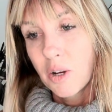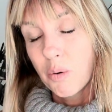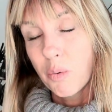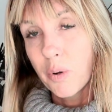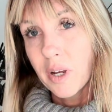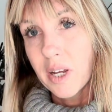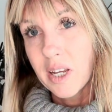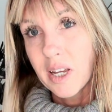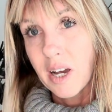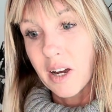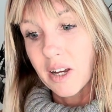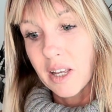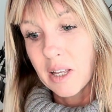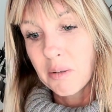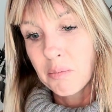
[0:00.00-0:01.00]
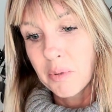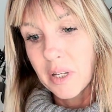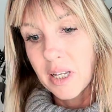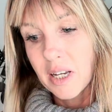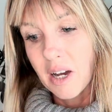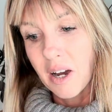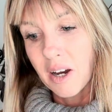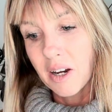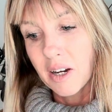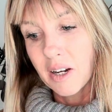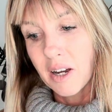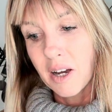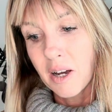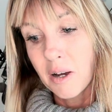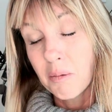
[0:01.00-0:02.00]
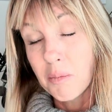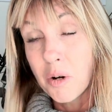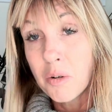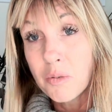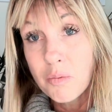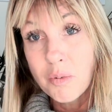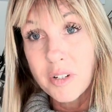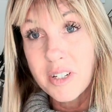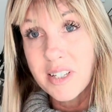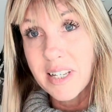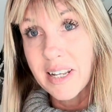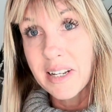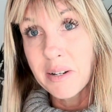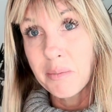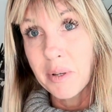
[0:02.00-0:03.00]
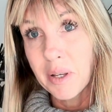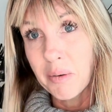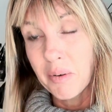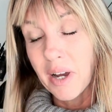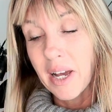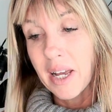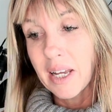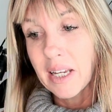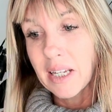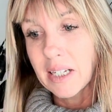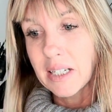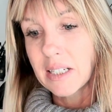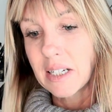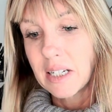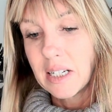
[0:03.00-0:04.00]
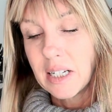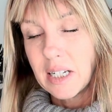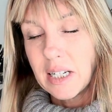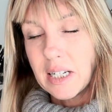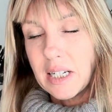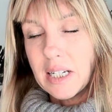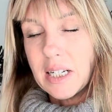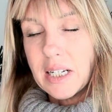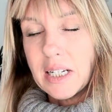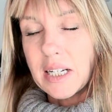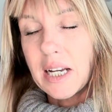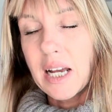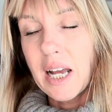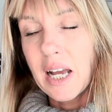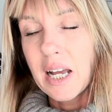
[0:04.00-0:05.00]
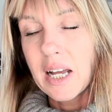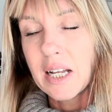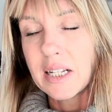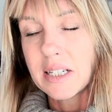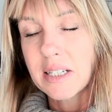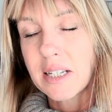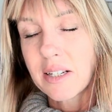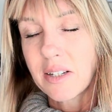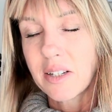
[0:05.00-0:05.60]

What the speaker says: We can be our own worst enemy, right? And